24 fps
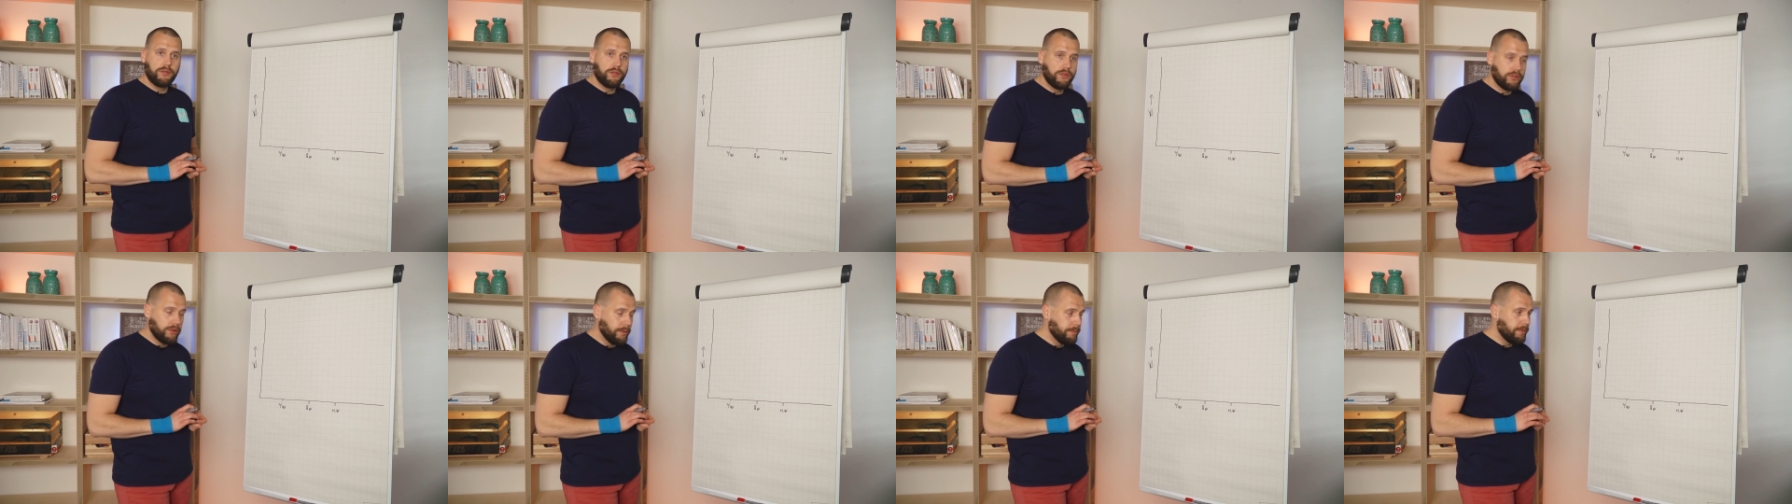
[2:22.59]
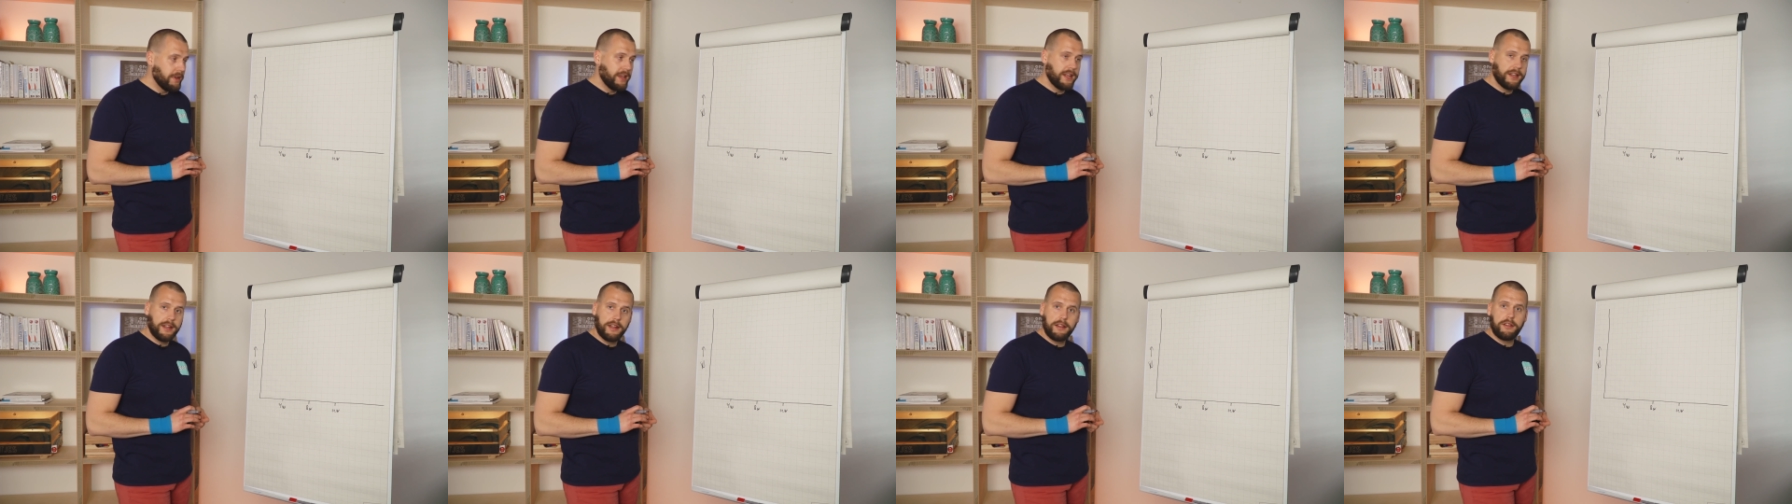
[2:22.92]

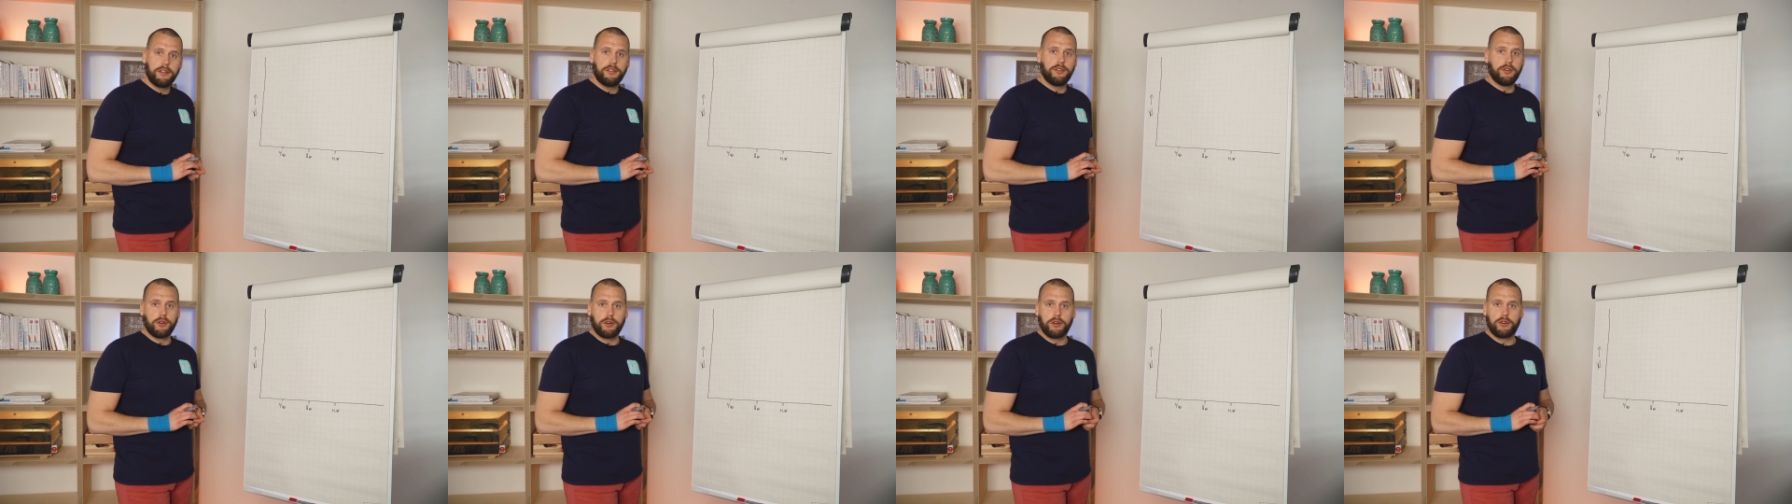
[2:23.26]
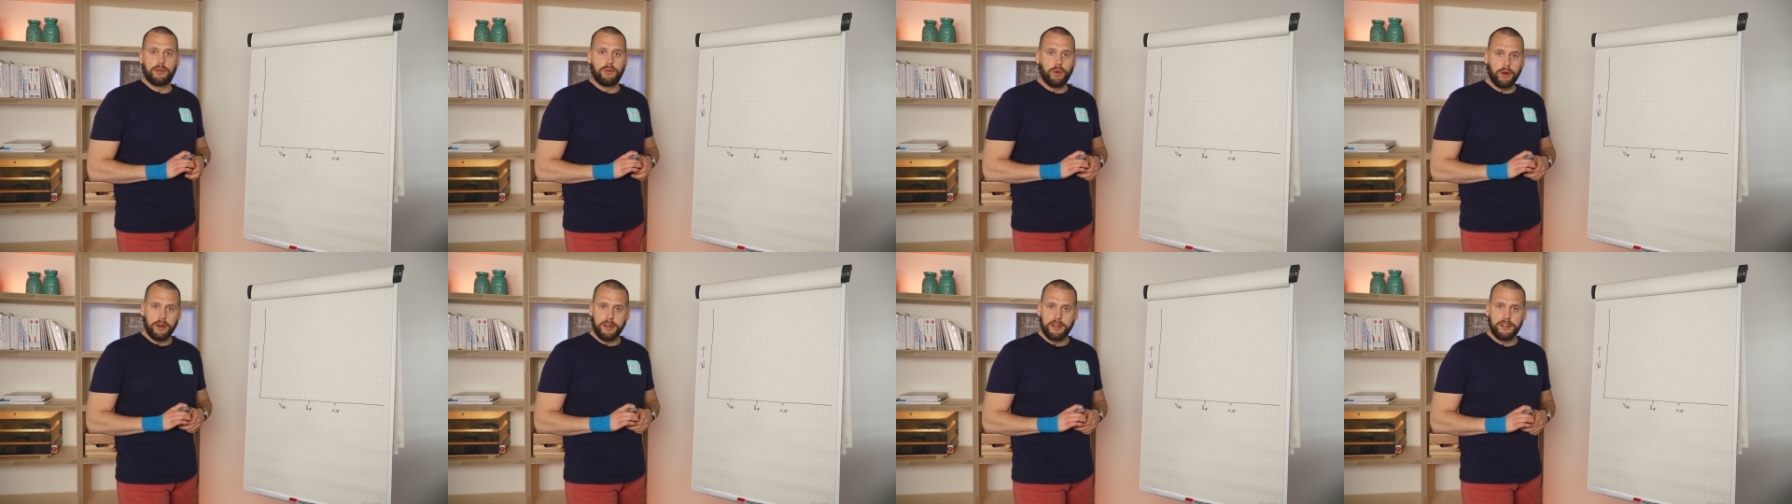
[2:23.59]
completed your
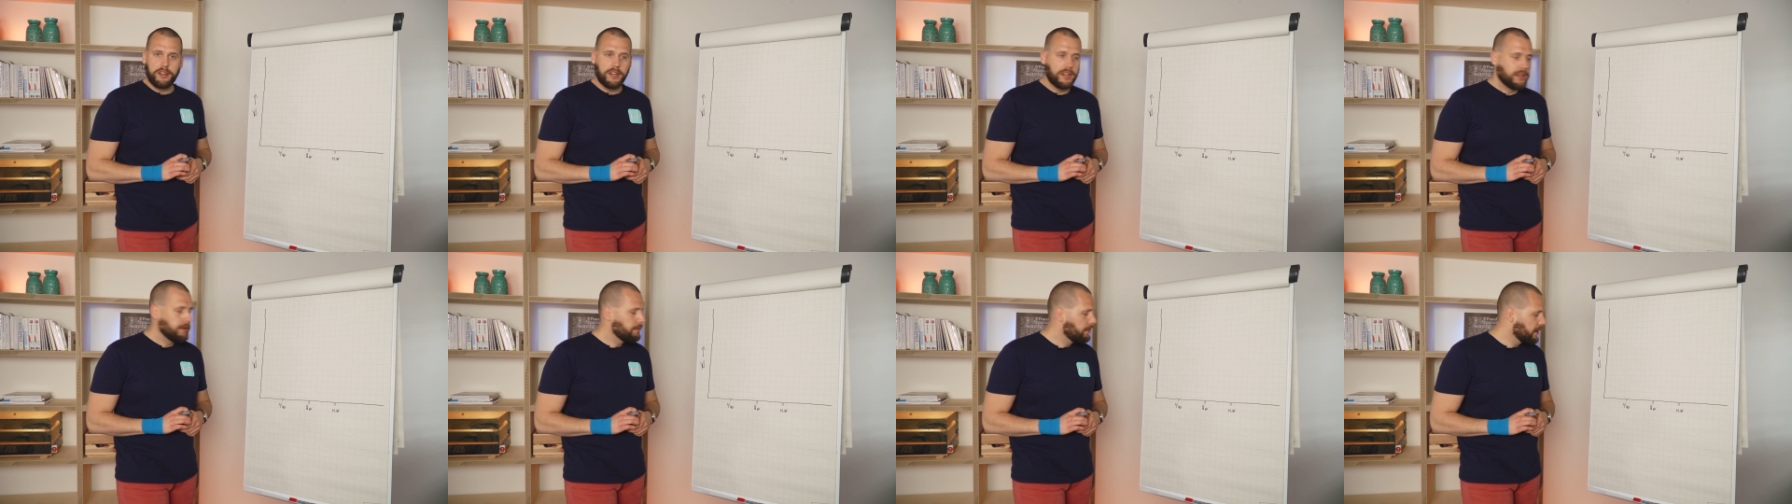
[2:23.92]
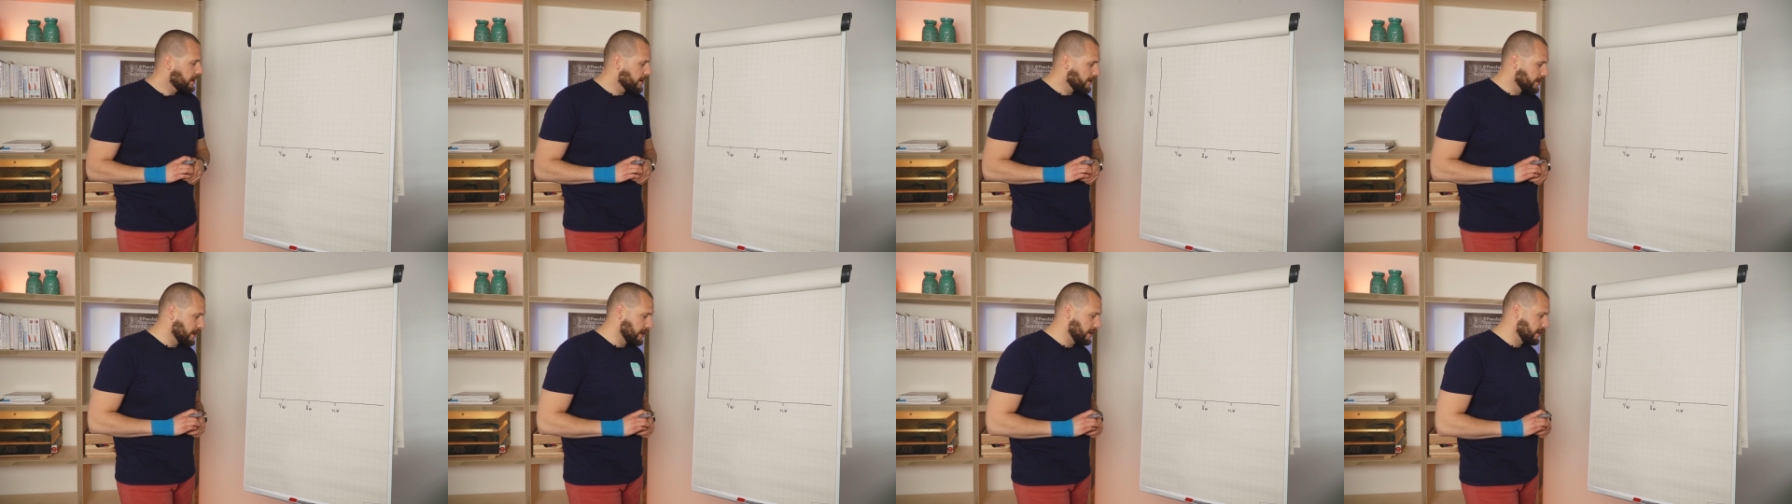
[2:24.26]
quarantine
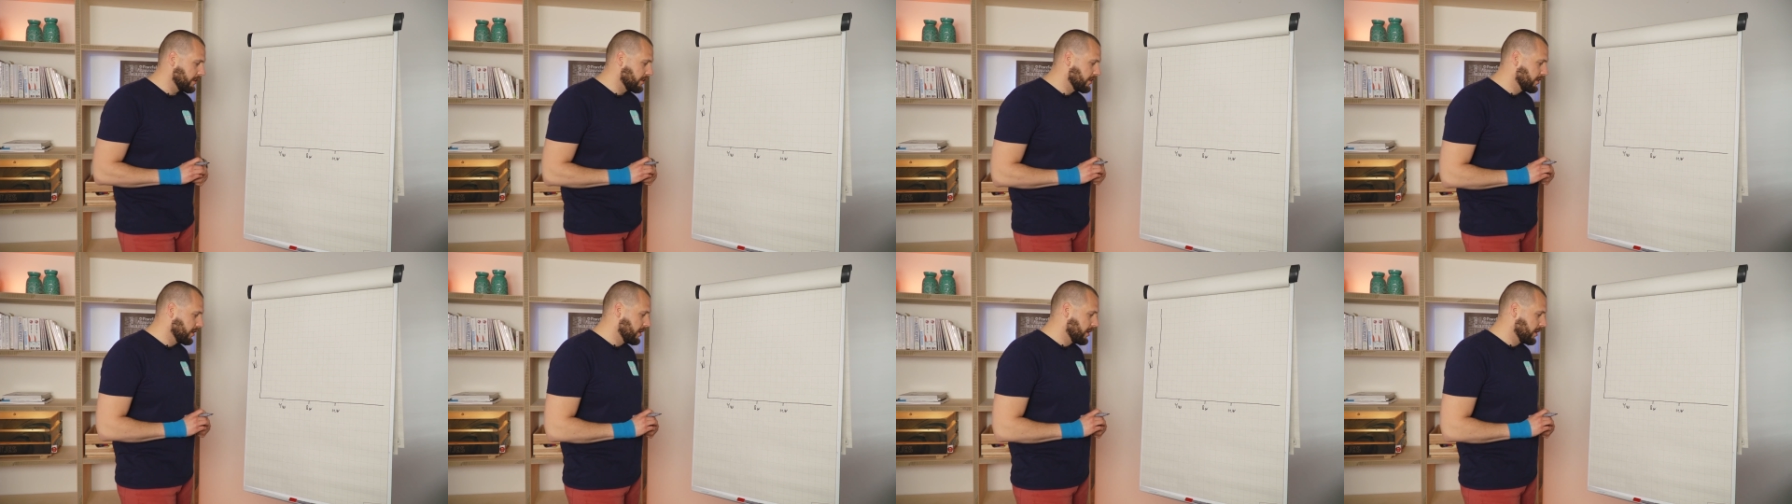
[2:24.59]
period.